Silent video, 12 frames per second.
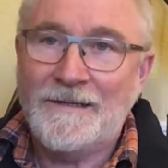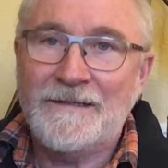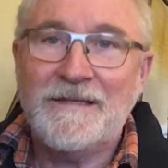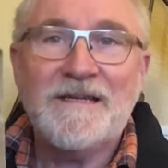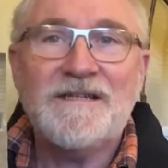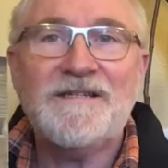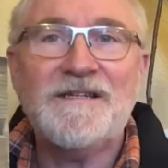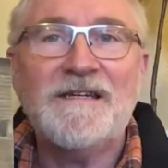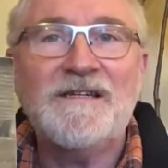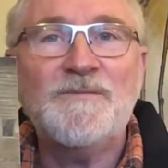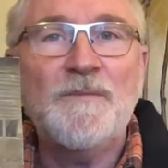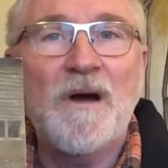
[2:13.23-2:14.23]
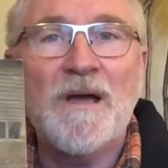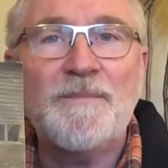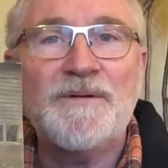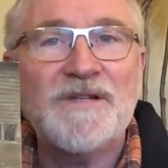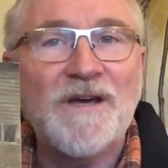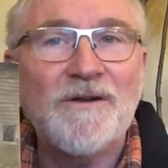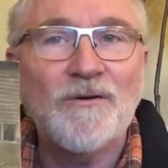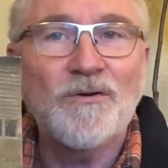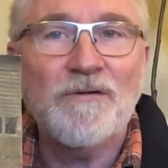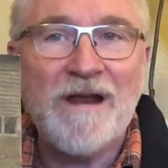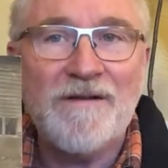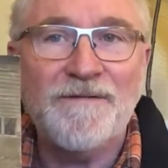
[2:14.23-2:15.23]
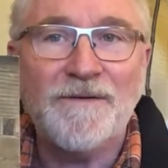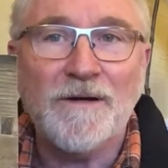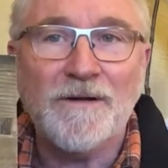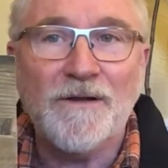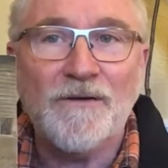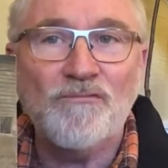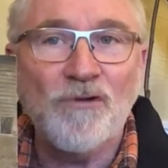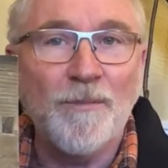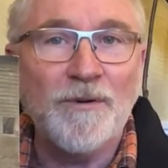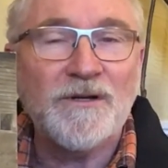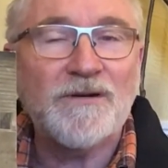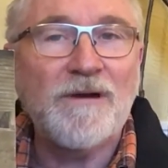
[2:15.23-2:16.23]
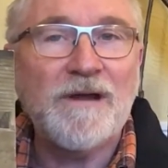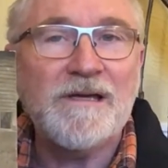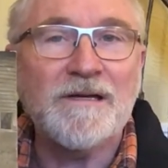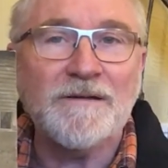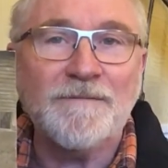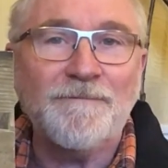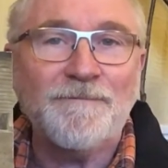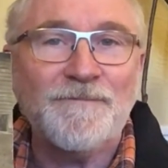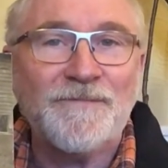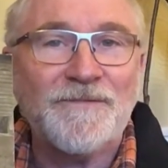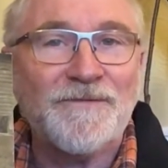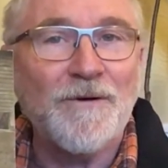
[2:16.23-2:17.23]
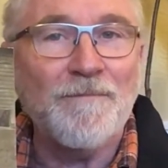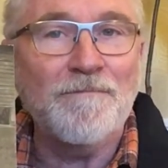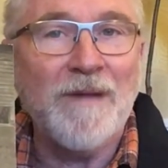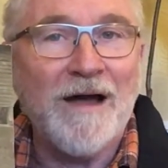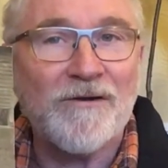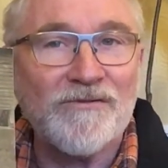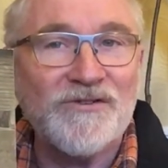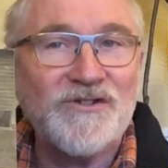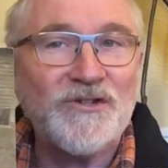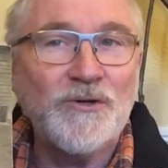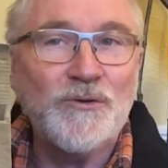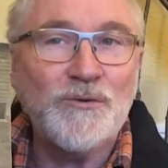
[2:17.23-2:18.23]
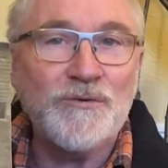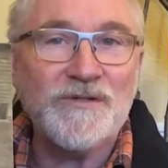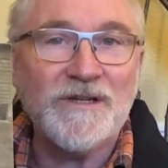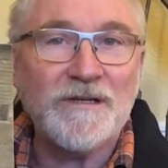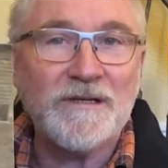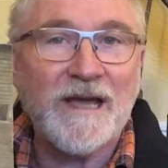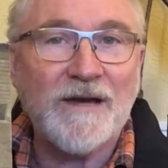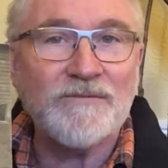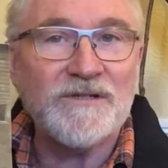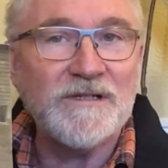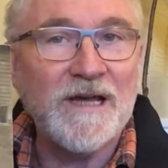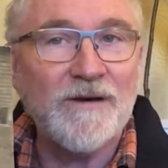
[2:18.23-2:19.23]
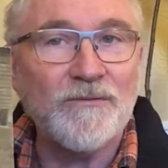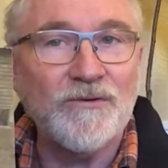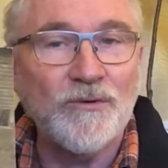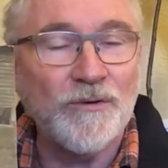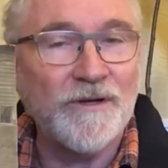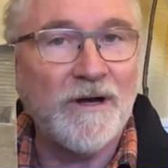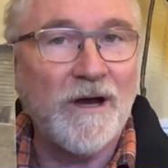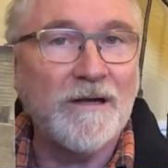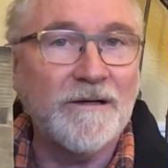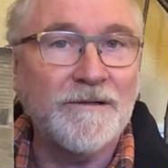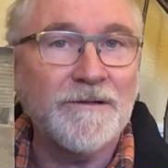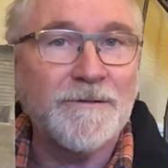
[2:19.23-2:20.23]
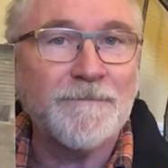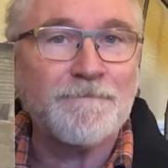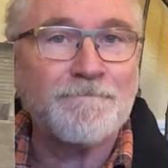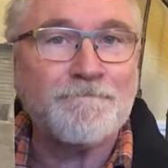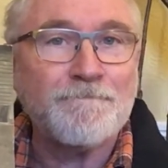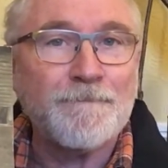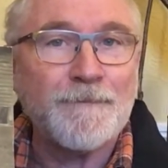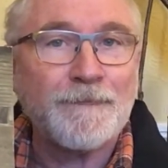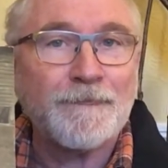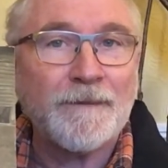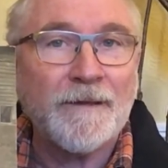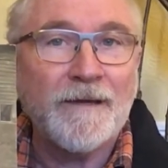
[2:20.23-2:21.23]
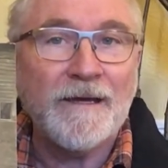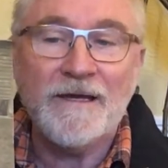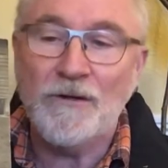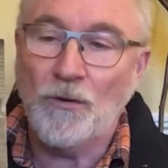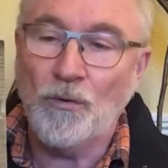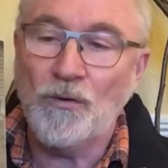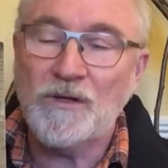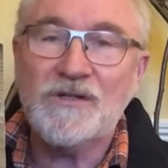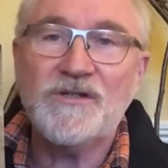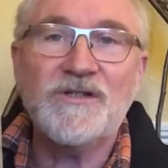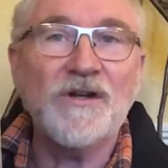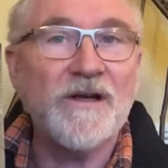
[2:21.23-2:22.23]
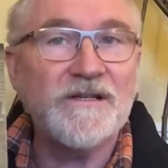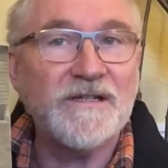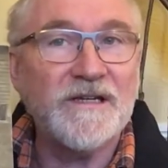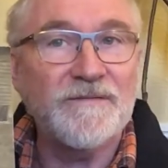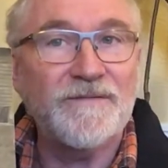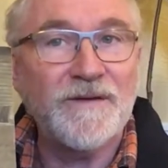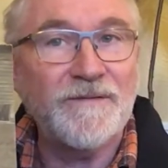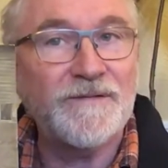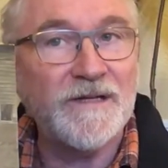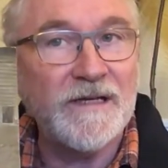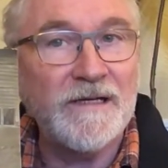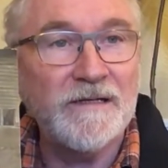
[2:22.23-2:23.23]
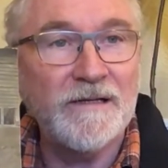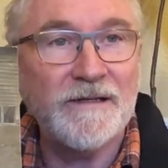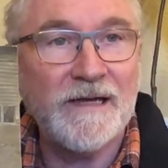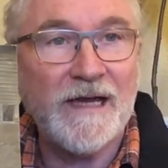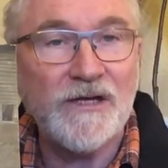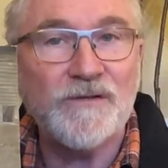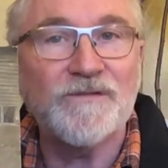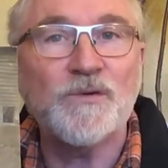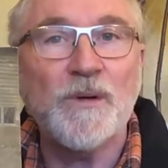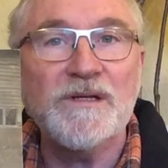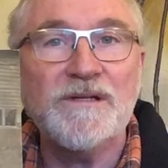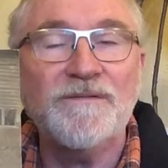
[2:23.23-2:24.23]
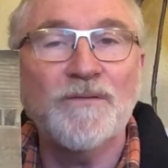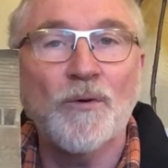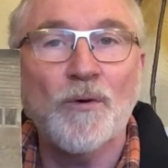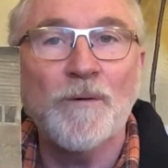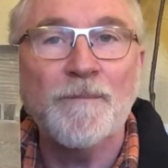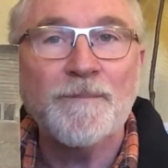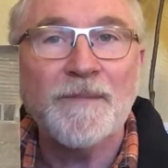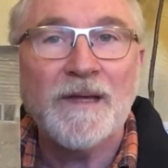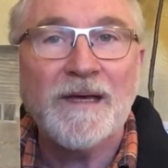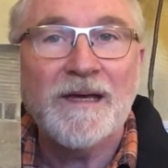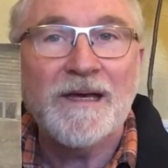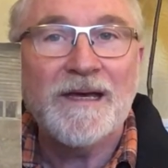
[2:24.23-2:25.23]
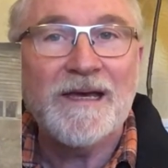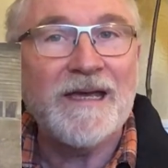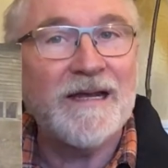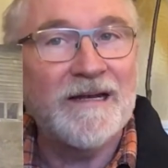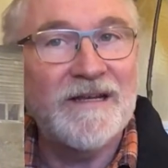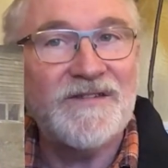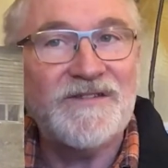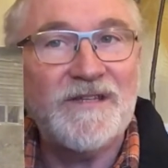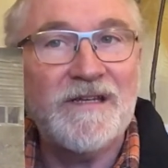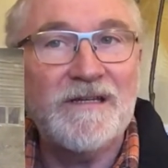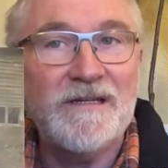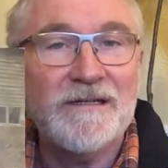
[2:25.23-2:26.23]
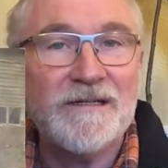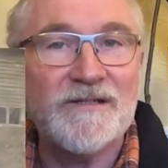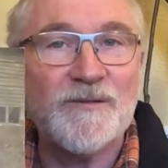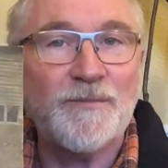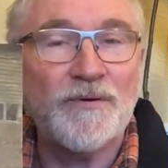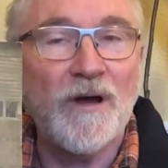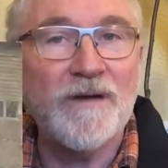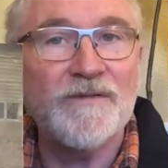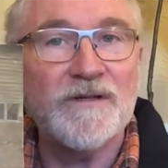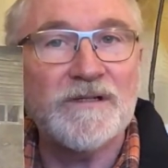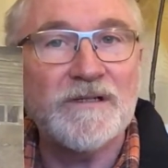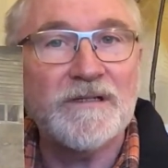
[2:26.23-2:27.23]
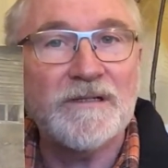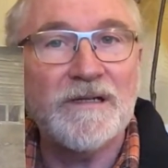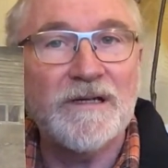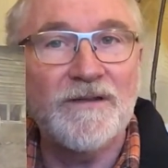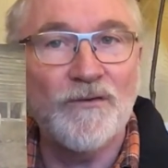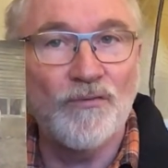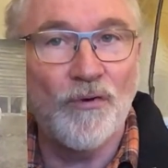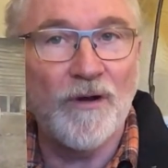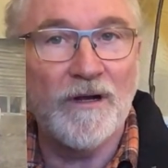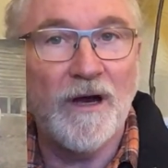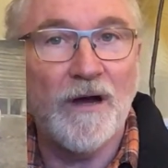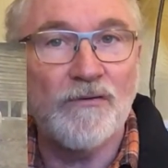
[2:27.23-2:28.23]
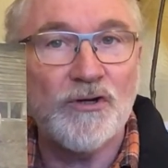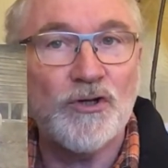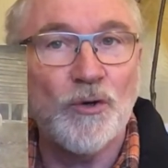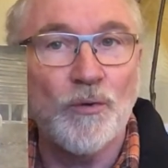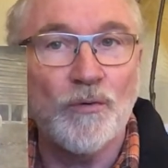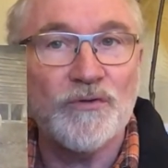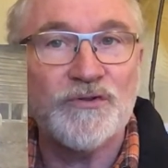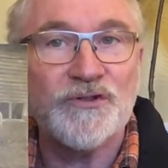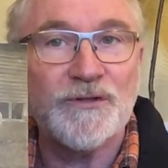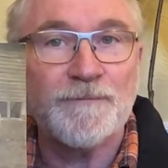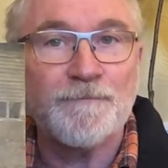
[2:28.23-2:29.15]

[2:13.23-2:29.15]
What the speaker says: This is my paternal grandfather, Robert Craigan, from Maharescuse in County Down, Northern Ireland. In August 1915, at the age of 24, he enlisted as a private in the Royal Irish Horse.